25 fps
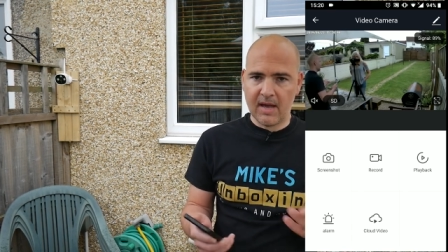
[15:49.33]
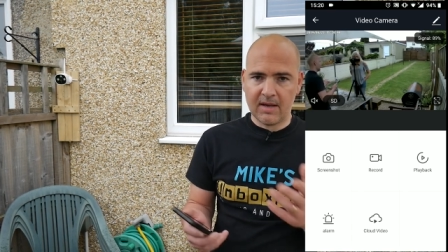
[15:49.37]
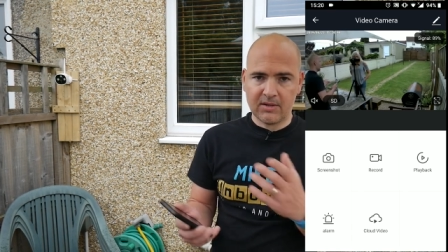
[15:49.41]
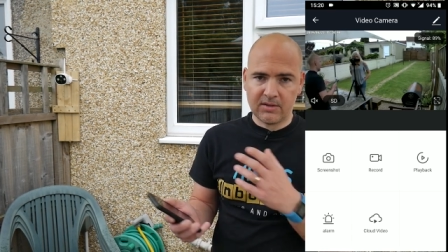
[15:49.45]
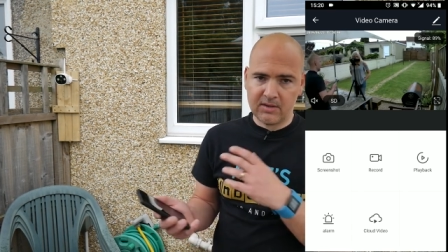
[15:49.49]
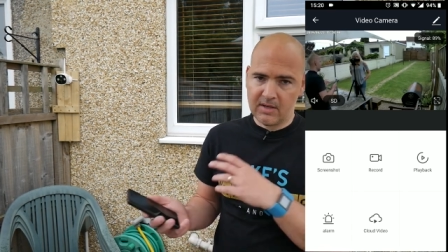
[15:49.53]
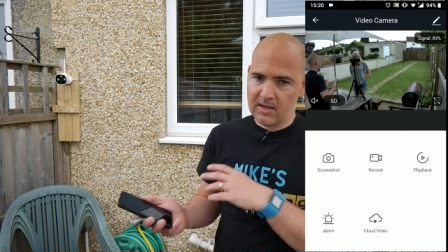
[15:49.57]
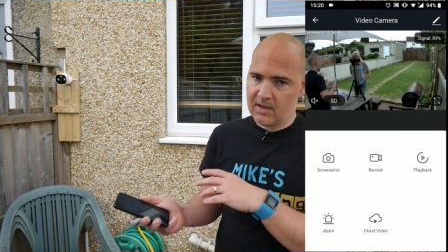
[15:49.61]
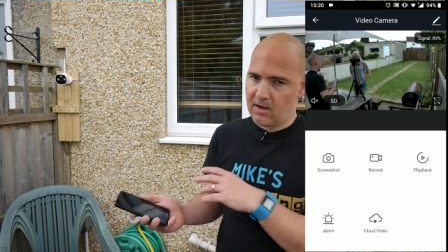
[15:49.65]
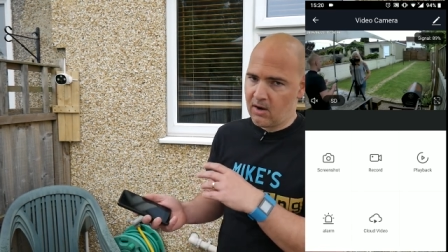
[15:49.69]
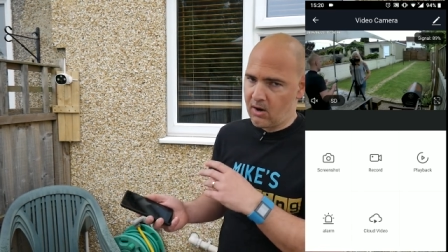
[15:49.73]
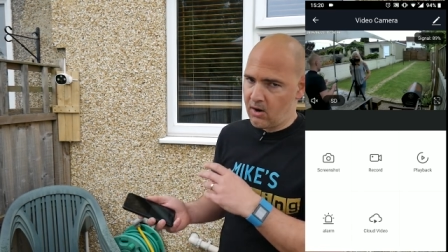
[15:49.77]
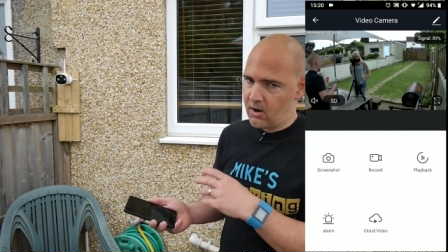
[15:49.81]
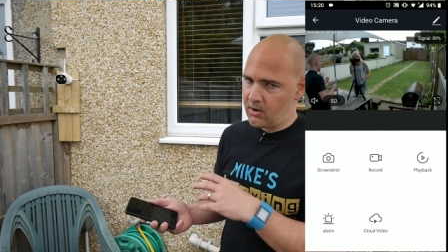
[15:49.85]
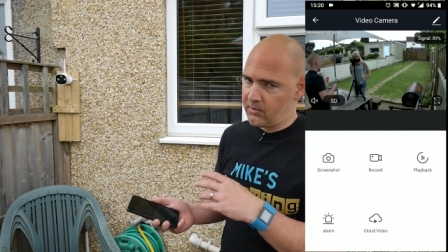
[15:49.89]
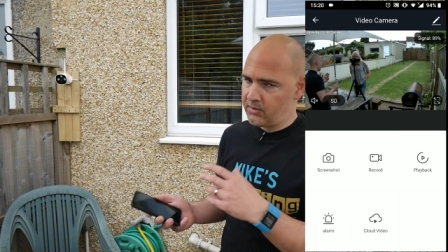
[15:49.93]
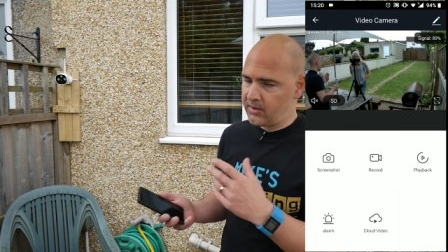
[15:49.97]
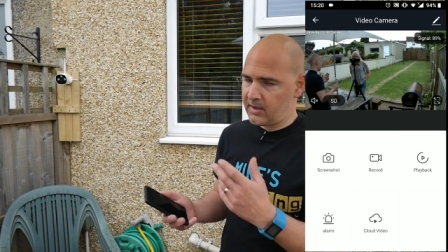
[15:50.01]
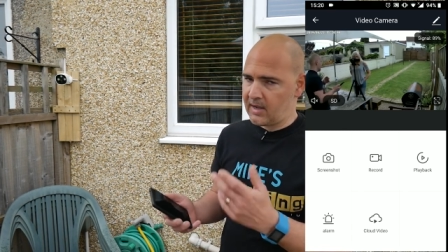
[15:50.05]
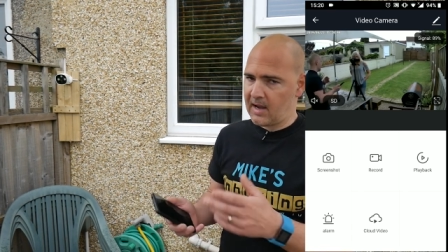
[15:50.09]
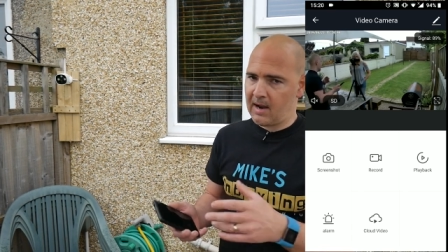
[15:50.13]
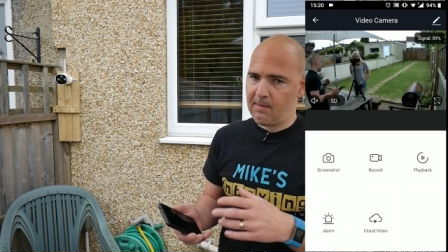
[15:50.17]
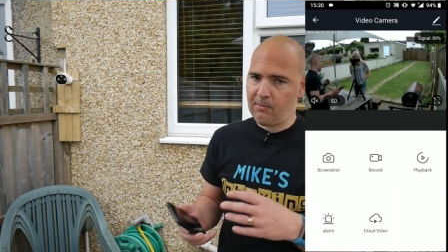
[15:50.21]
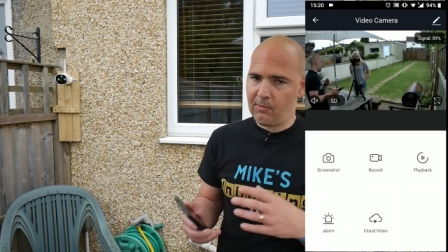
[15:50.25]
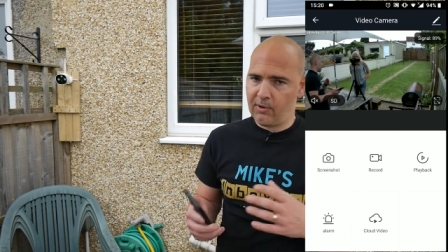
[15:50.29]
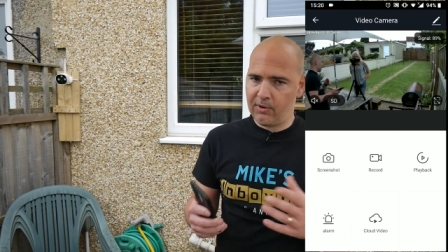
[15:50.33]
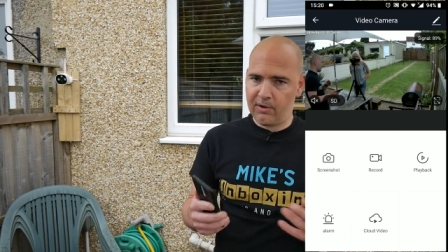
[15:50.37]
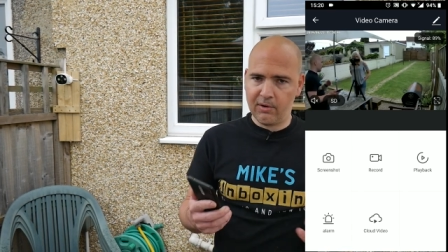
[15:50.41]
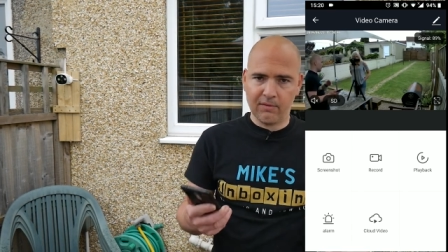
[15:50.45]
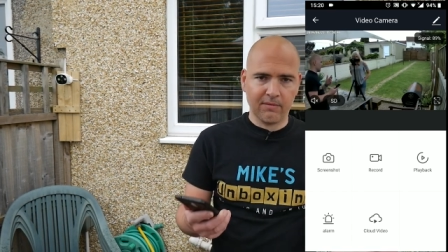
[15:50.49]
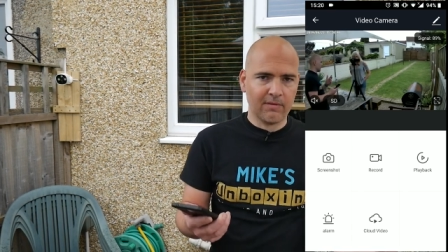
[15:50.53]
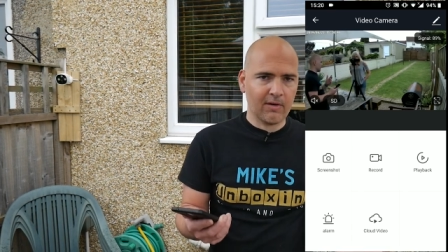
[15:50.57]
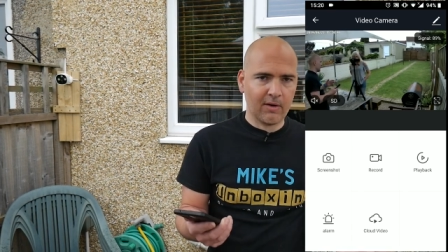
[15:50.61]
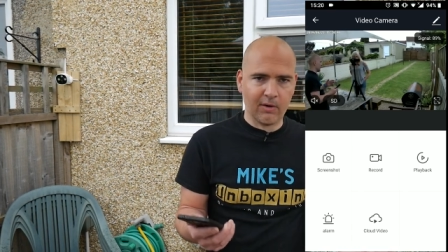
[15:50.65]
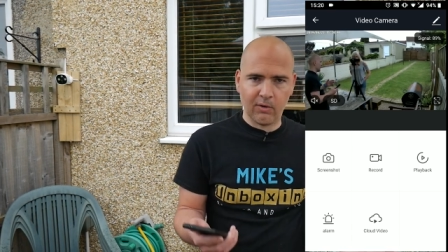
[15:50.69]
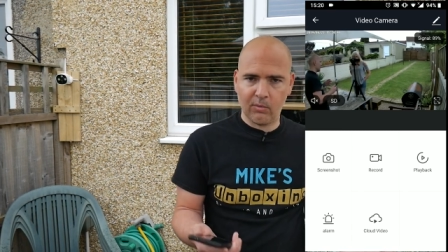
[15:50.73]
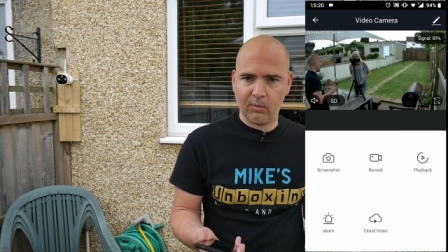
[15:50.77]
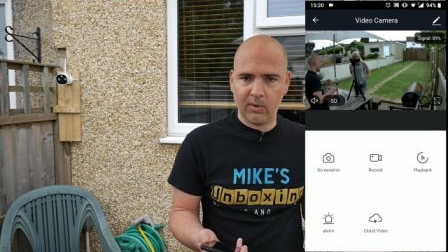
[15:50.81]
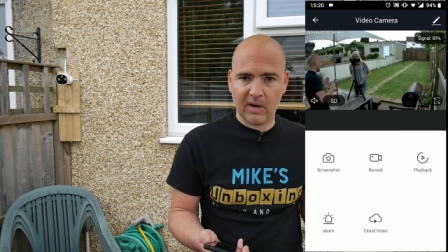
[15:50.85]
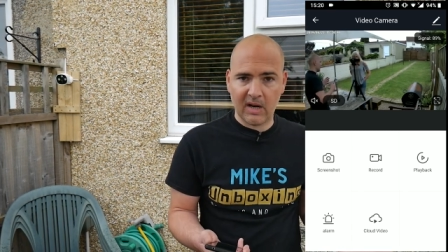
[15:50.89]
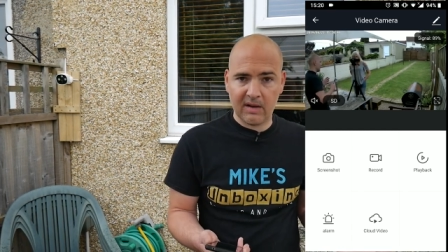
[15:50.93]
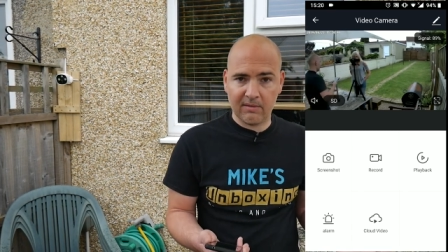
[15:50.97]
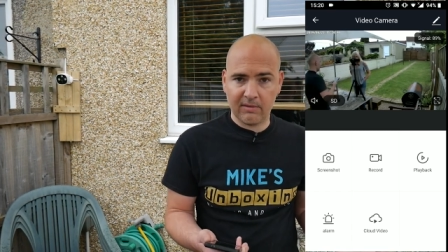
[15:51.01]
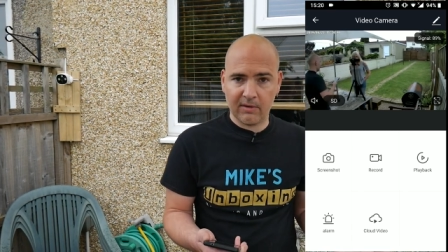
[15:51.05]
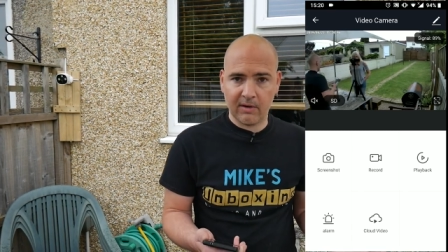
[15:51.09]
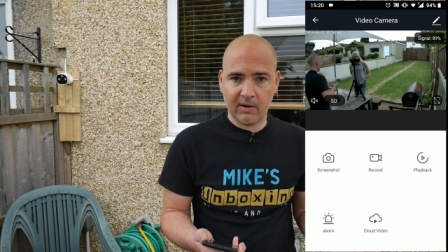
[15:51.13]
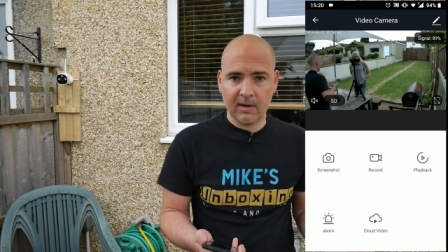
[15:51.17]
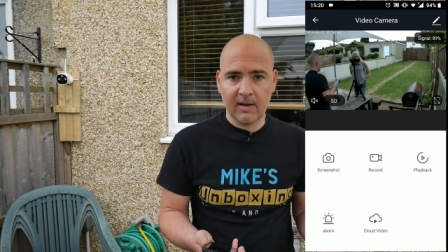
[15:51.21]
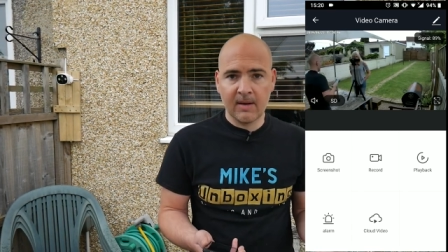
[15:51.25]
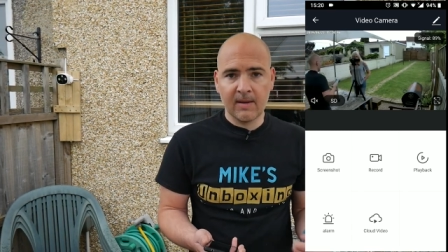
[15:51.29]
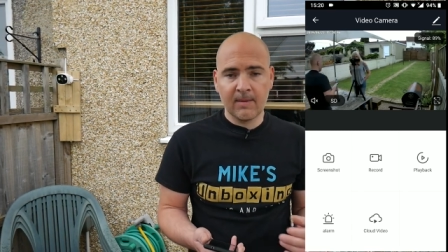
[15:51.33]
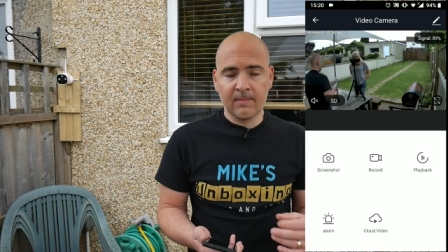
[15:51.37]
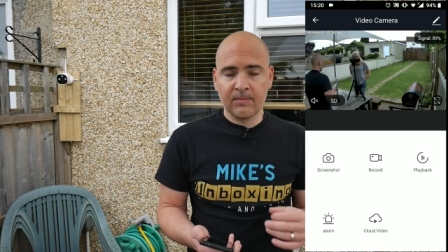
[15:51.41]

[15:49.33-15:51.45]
S D card, the camera, your phone or whatever,